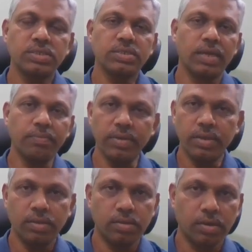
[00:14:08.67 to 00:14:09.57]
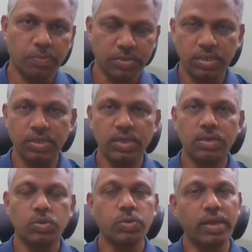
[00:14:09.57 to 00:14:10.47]
can be
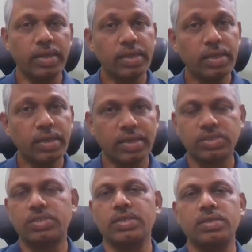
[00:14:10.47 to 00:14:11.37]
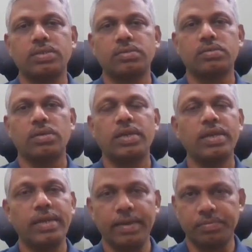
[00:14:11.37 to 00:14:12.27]
represented to any extent, any
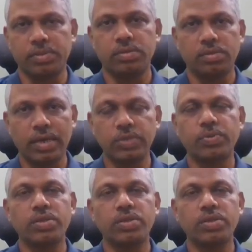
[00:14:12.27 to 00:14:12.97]
depth as per the